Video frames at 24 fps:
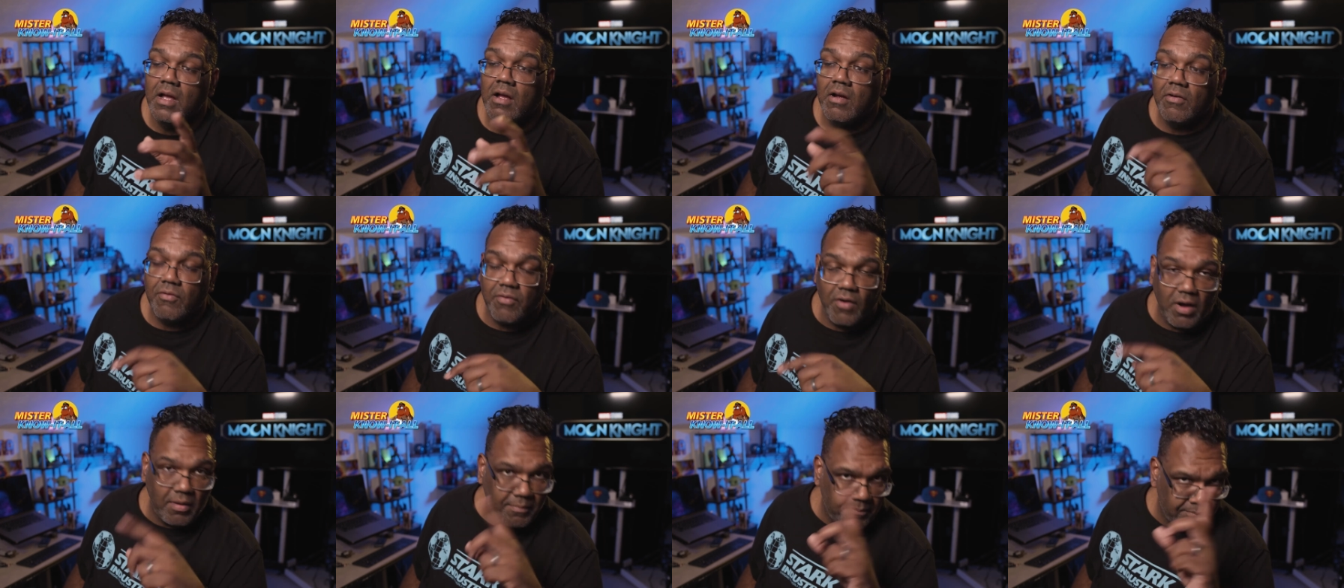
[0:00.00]

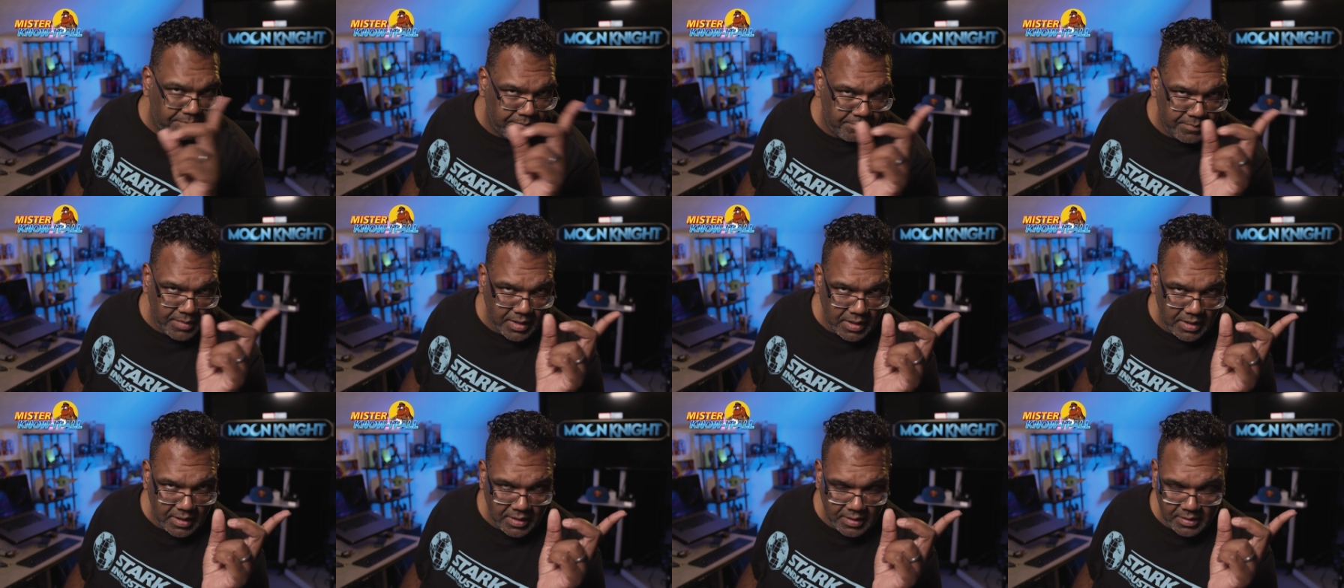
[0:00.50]
from
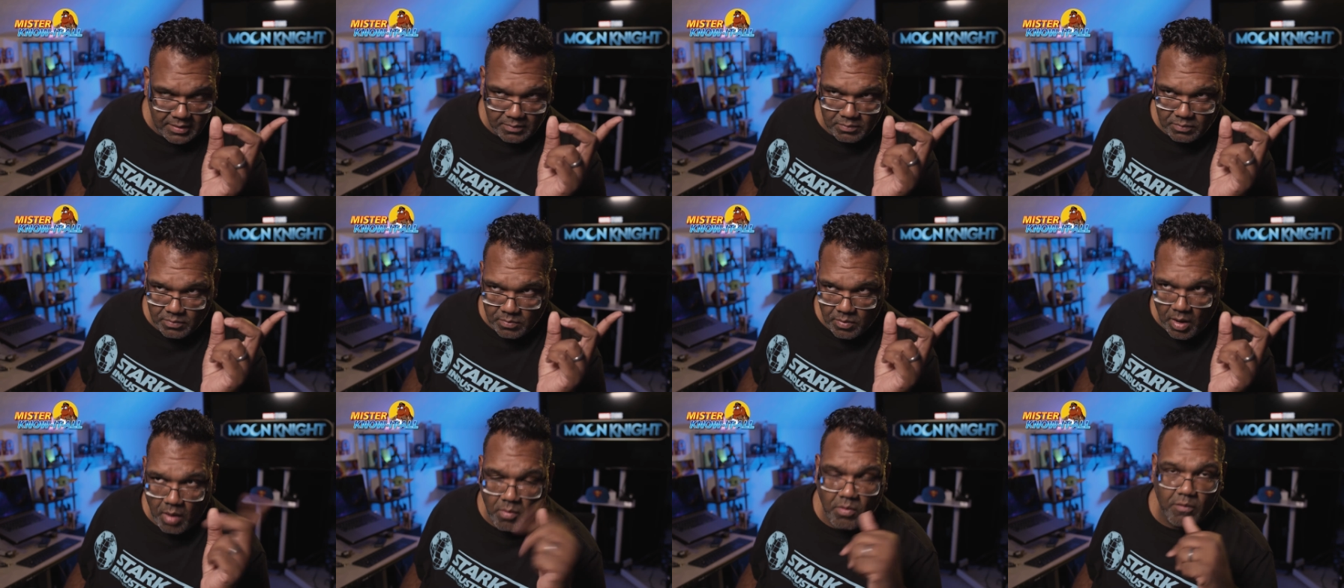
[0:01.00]

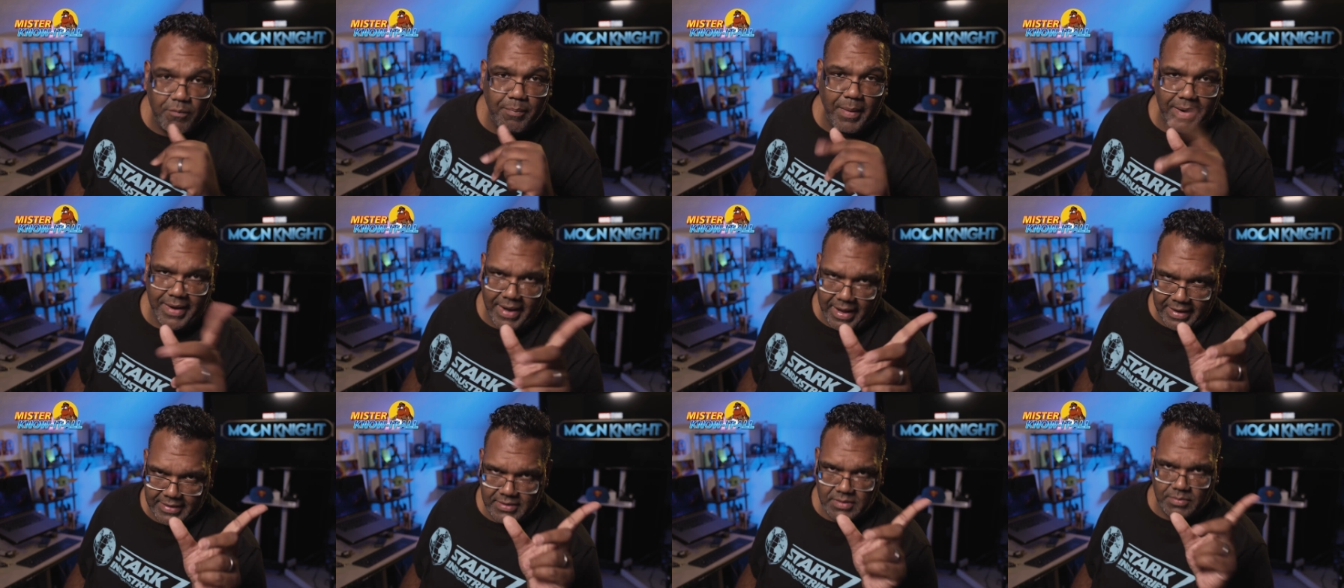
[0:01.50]
Werewolf by
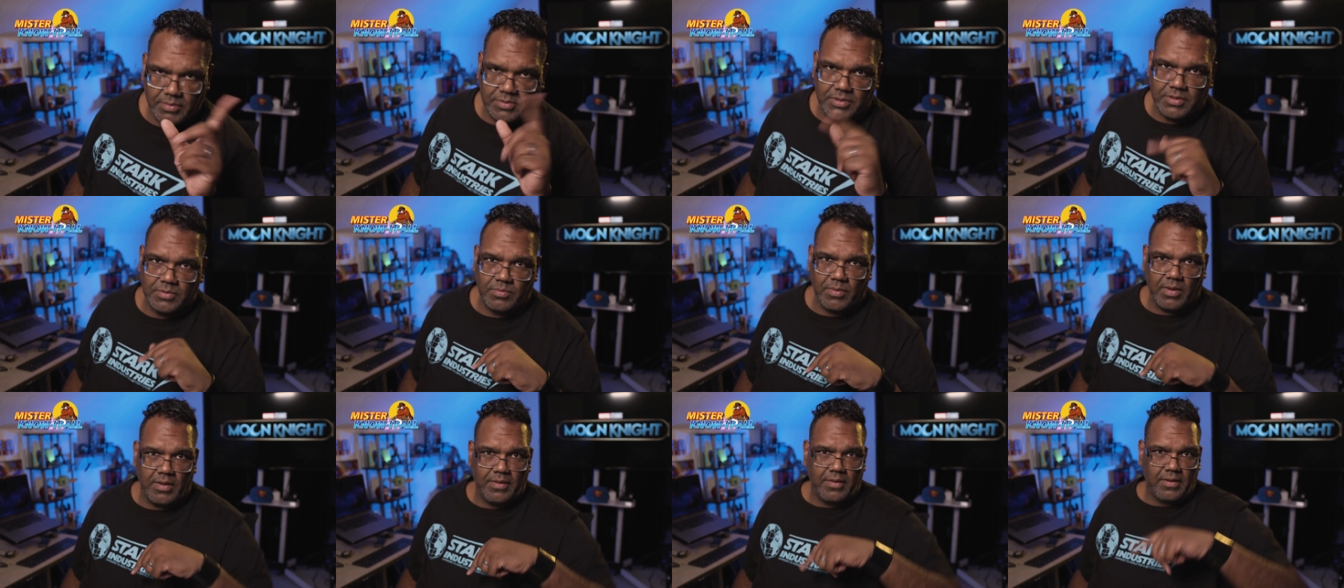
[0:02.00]
Night, which is
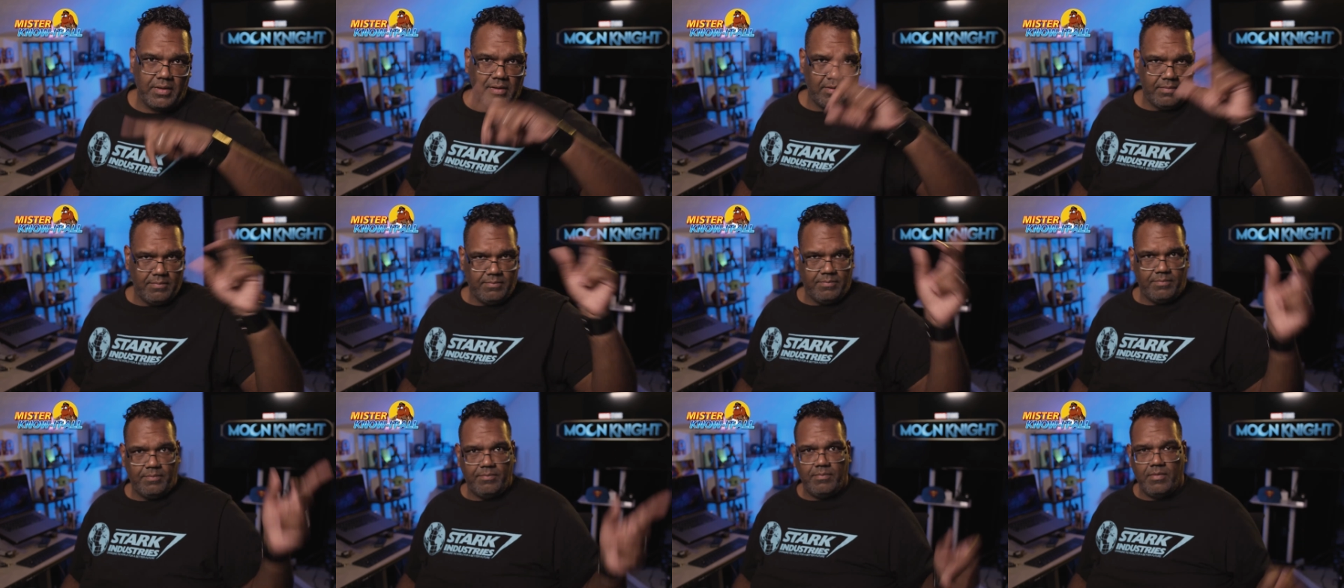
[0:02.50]
where the
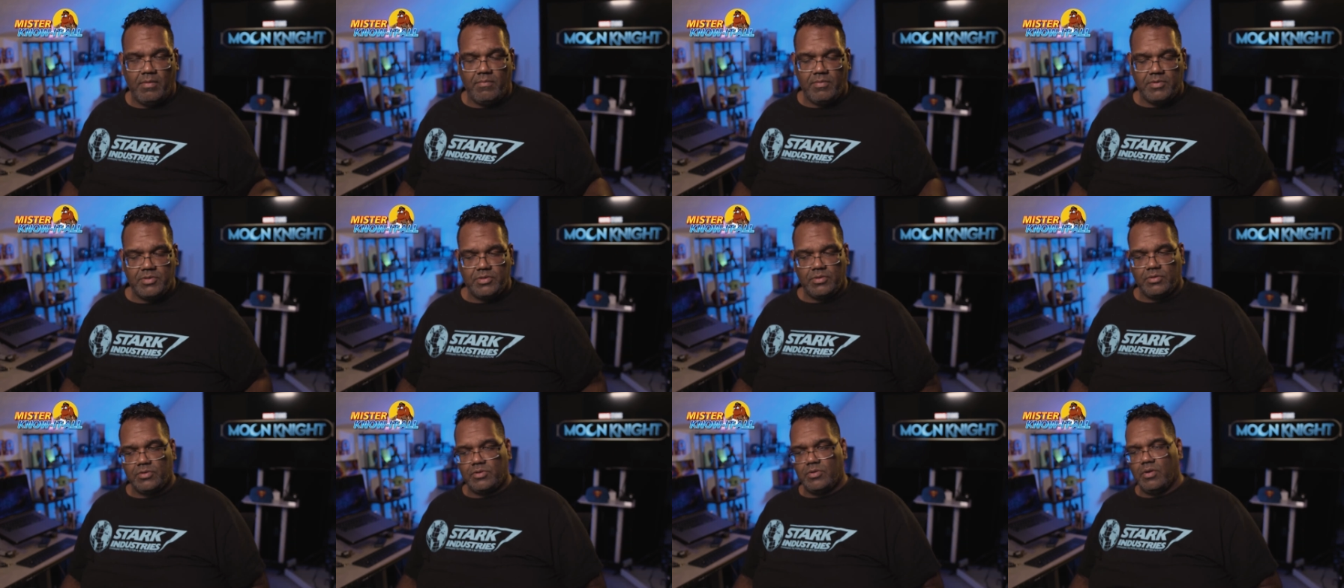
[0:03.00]

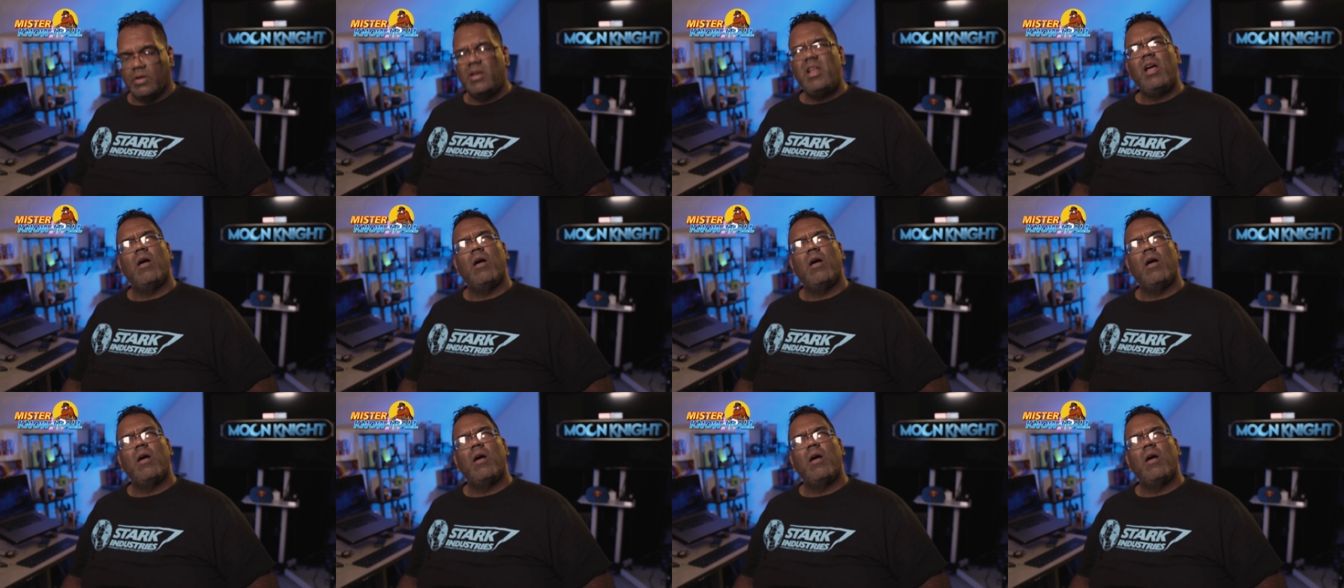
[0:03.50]
original story.